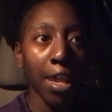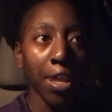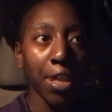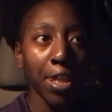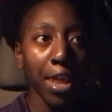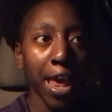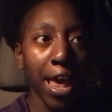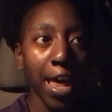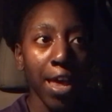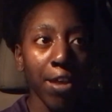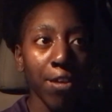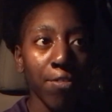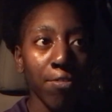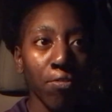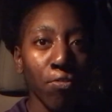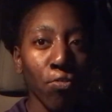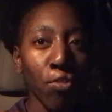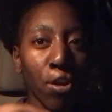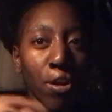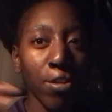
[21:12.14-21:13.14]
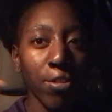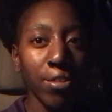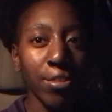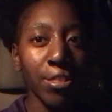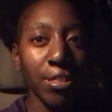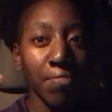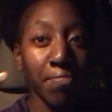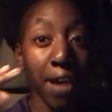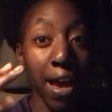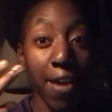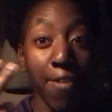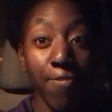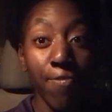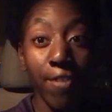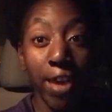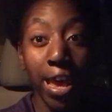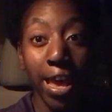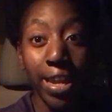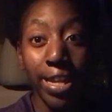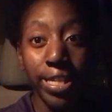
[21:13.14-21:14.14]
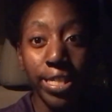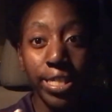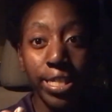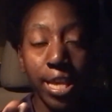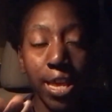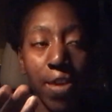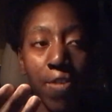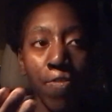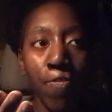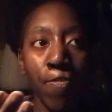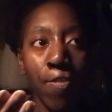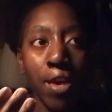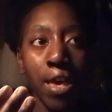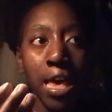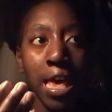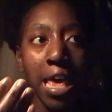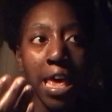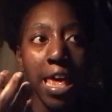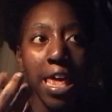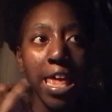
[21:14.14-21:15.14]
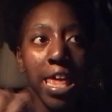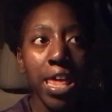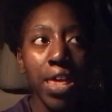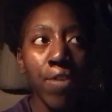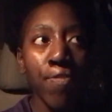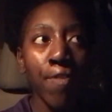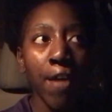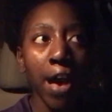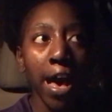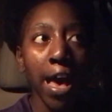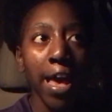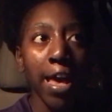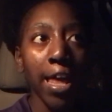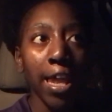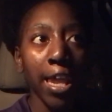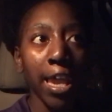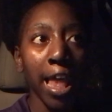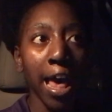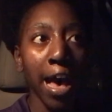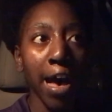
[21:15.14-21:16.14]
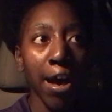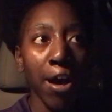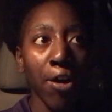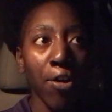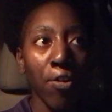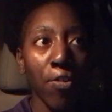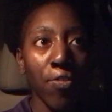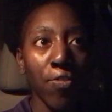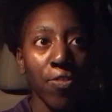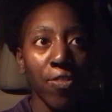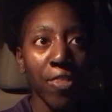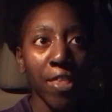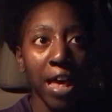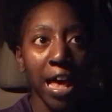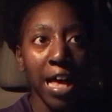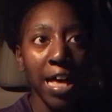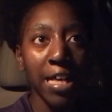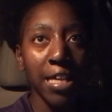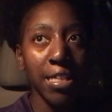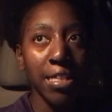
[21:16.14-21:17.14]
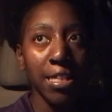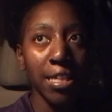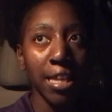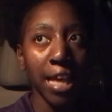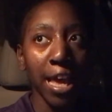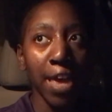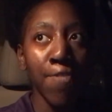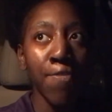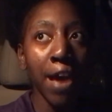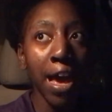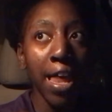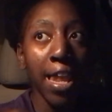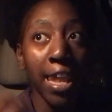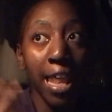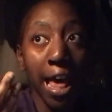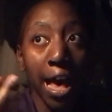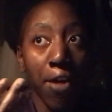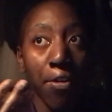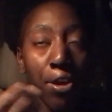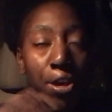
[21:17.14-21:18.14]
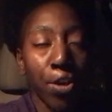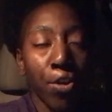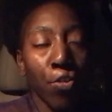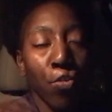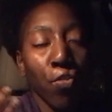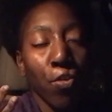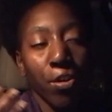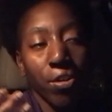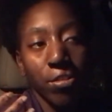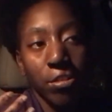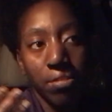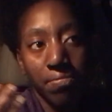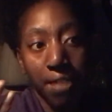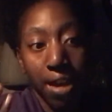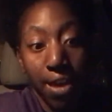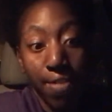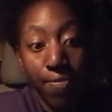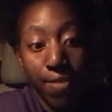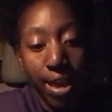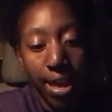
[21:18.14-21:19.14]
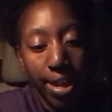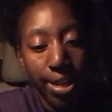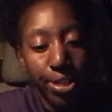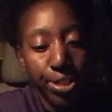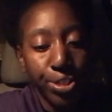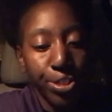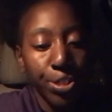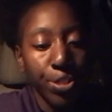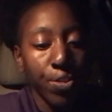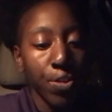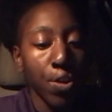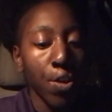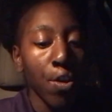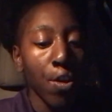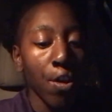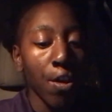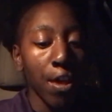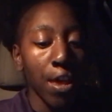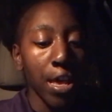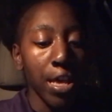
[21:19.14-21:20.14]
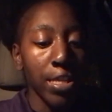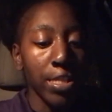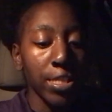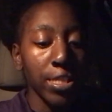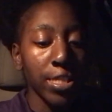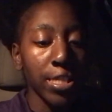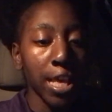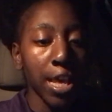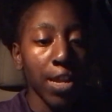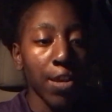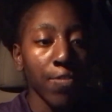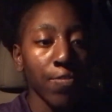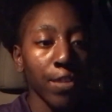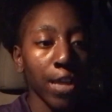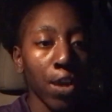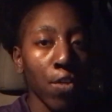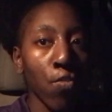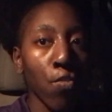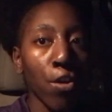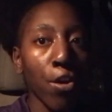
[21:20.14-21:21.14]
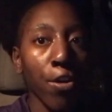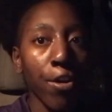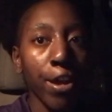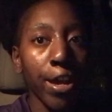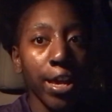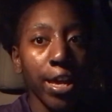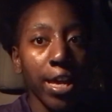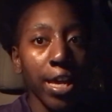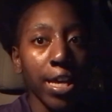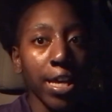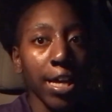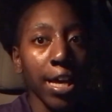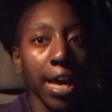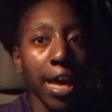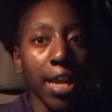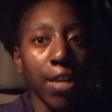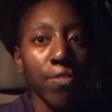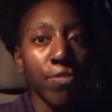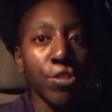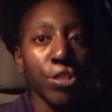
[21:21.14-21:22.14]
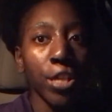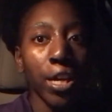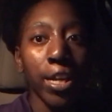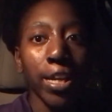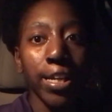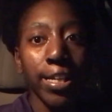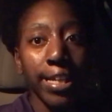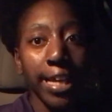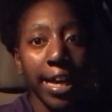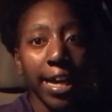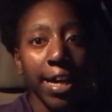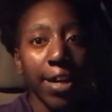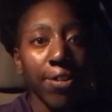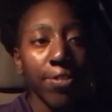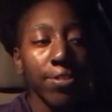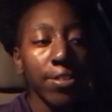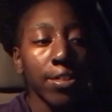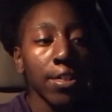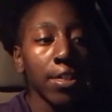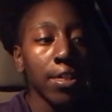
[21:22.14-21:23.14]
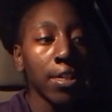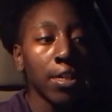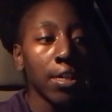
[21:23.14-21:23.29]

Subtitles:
that works to my advantage if I allow that, like, if I allow it, it'll work to my advantage instead of, like, worrying and kind of shutting down.